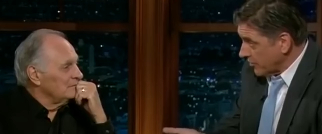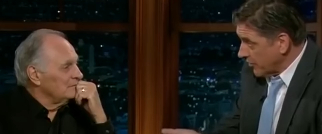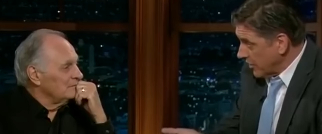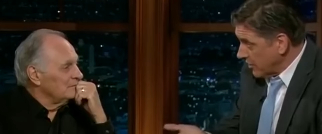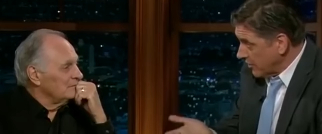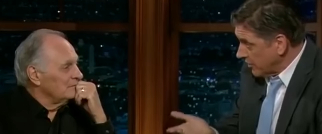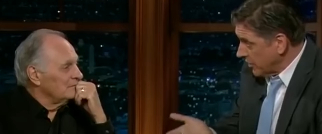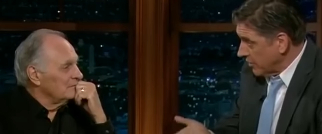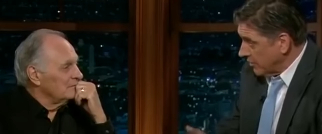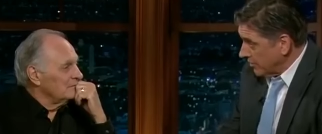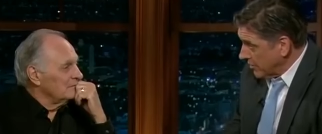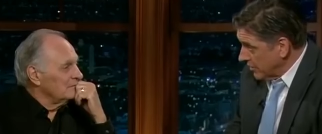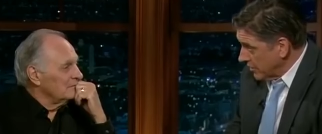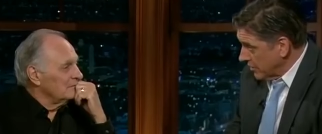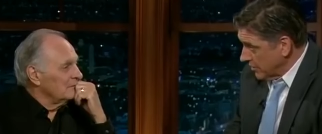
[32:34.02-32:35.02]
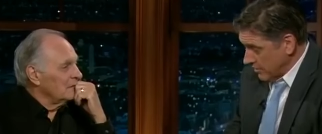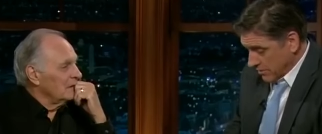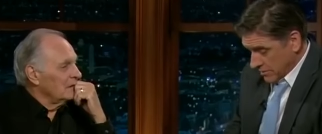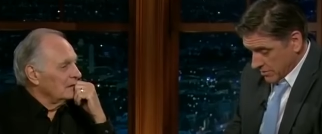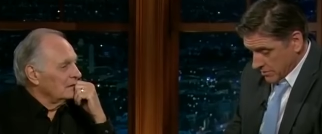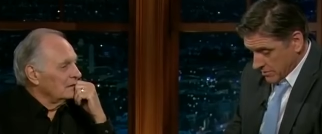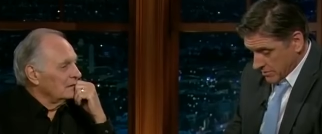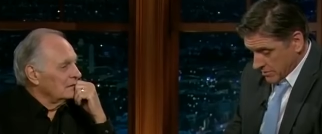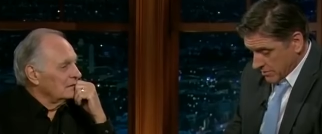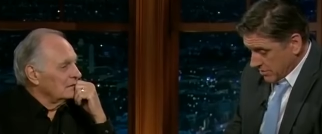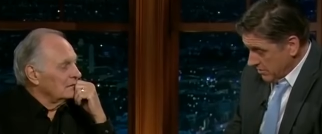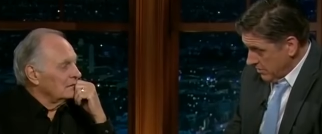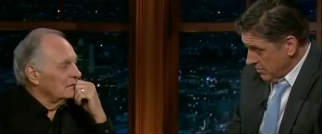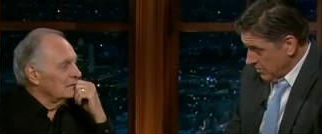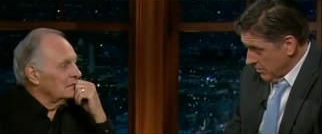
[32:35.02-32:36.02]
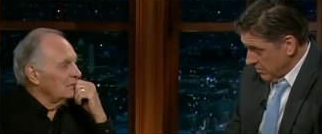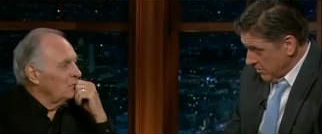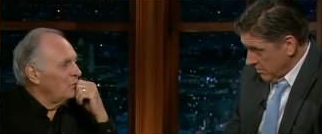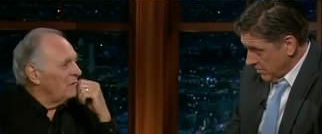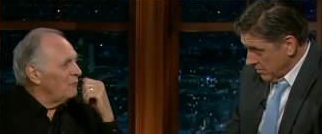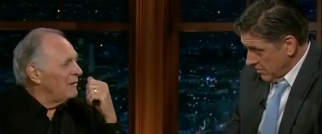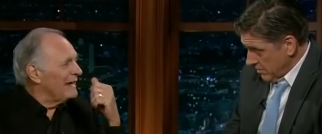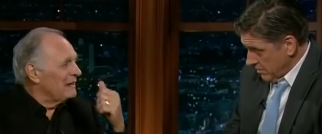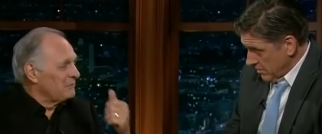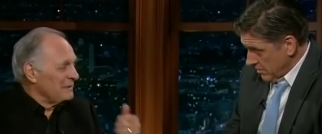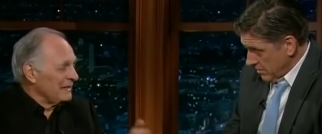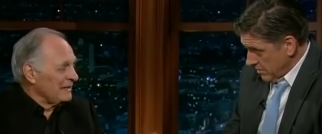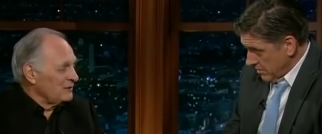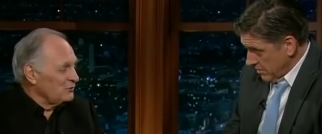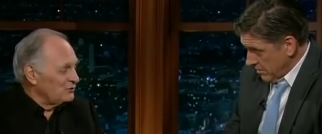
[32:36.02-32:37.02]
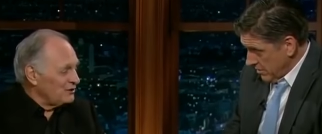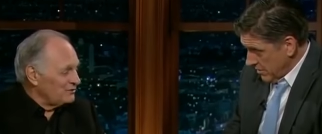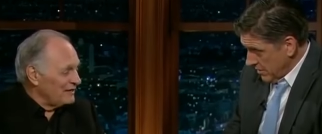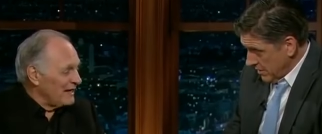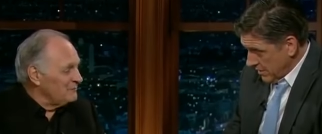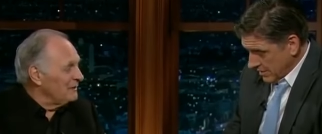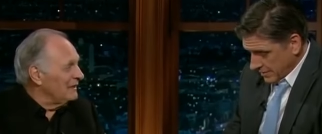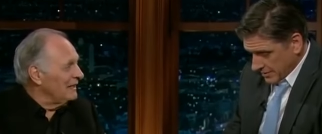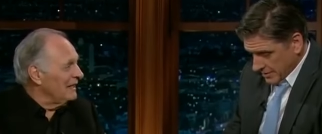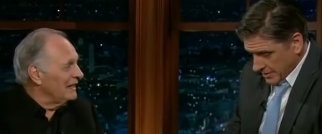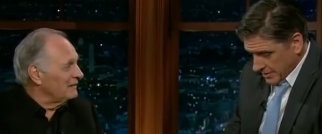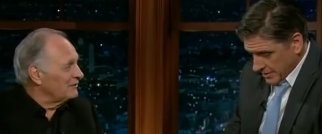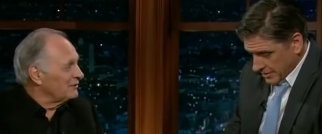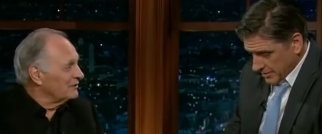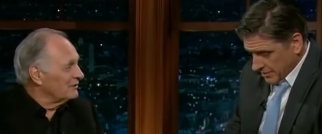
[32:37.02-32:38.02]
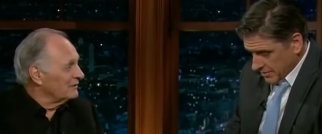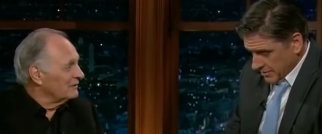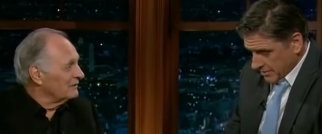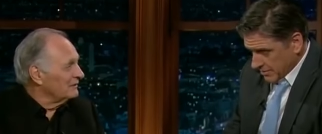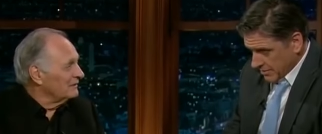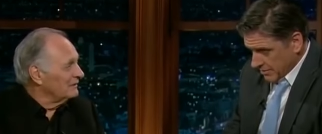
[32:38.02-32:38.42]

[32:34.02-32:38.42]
Speaker 1: with their feet or they don't. Well, wait a minute. You just gave me the answer.